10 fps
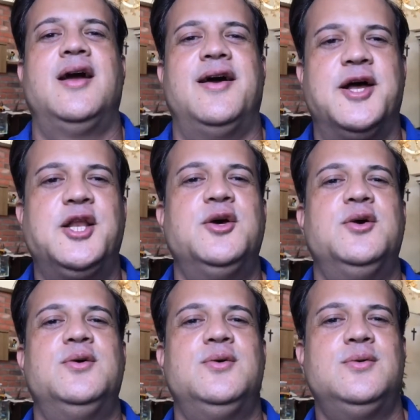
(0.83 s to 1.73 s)

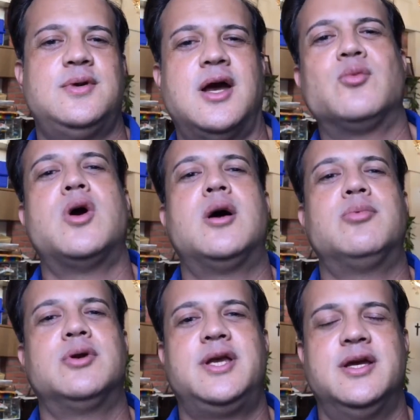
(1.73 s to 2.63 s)
Hello, I'm
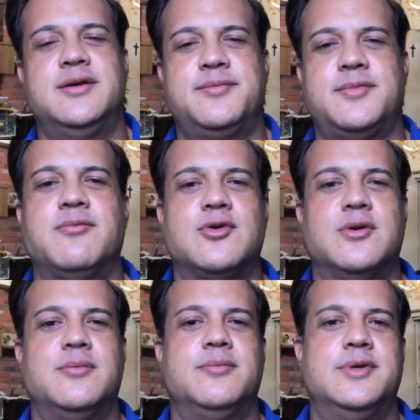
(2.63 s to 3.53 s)
Robert again. I'm
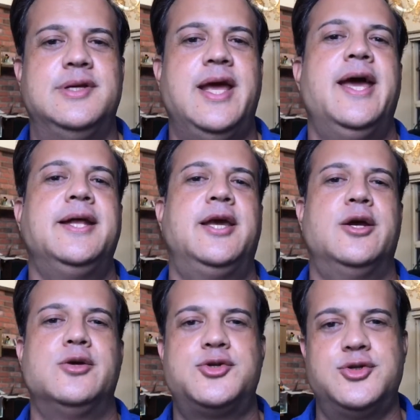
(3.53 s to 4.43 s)
from
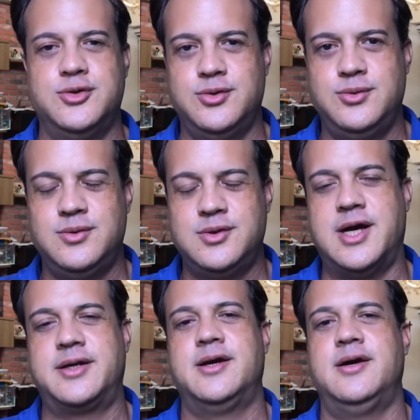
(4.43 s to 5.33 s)

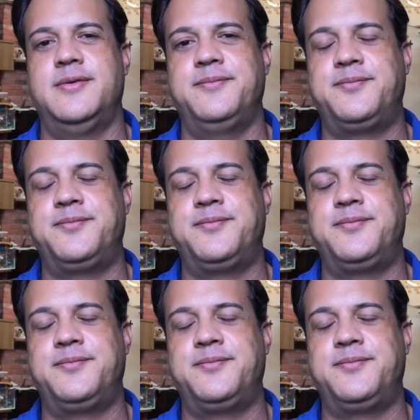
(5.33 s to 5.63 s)
dadcares2.com.